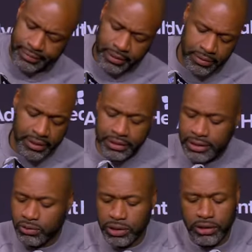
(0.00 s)
I mean,
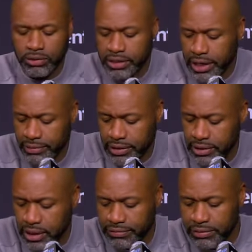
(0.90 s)
it's one of those games. It's
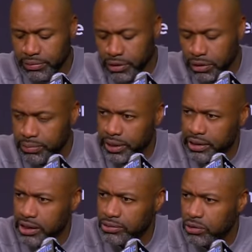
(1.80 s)
tough to, you know, play a
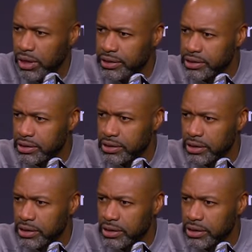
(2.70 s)
team twice.